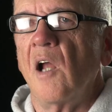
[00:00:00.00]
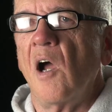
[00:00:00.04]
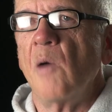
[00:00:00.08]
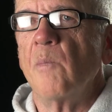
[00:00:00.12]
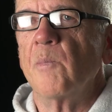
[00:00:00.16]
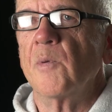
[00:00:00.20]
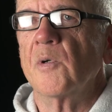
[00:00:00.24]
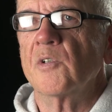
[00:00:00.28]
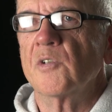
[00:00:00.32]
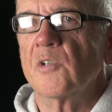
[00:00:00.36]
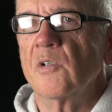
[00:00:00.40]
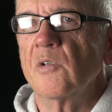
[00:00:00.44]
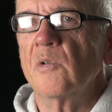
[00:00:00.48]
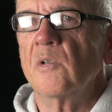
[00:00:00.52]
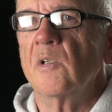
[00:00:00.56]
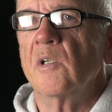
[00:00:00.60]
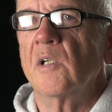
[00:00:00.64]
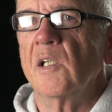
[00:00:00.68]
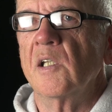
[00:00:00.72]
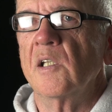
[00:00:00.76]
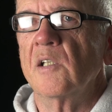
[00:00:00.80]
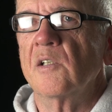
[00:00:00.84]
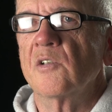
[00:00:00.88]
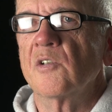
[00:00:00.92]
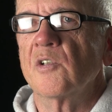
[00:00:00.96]

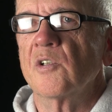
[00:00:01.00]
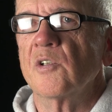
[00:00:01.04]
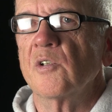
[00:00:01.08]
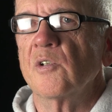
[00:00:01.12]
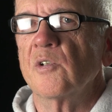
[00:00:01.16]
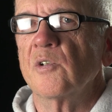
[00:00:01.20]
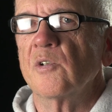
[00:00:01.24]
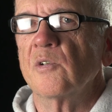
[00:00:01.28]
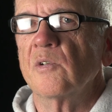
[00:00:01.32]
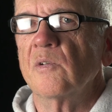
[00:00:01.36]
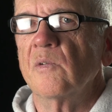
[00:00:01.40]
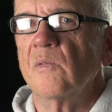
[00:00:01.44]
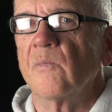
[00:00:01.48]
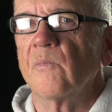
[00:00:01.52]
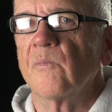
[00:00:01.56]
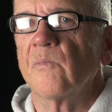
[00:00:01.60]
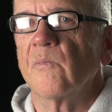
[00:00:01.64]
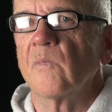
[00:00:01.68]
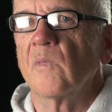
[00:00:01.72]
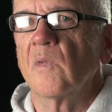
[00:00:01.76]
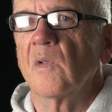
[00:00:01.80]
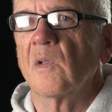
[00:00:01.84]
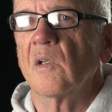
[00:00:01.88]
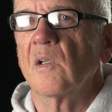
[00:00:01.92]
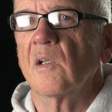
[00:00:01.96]
opportunity
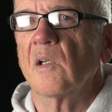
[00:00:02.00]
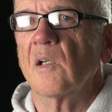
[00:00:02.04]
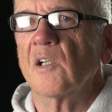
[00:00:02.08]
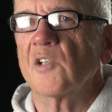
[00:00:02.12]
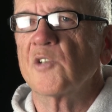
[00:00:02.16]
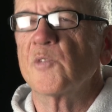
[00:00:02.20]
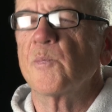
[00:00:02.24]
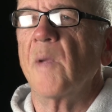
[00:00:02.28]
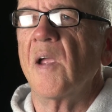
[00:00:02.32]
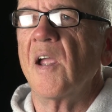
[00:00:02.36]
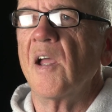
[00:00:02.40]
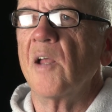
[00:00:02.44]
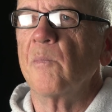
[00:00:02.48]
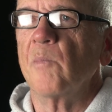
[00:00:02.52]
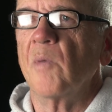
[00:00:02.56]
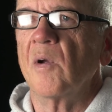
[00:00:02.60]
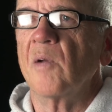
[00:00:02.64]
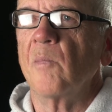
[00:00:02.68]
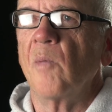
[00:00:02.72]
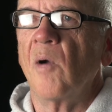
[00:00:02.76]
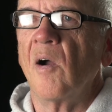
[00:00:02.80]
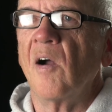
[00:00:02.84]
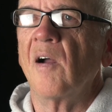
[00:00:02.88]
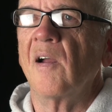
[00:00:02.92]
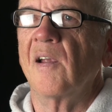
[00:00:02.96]
to expand
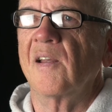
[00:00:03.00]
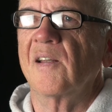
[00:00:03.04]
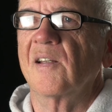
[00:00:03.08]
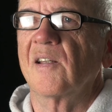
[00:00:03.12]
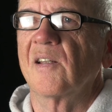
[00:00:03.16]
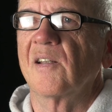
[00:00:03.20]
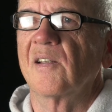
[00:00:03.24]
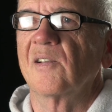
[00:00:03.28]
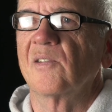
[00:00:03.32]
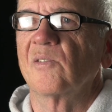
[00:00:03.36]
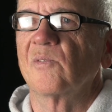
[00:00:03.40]
my mind.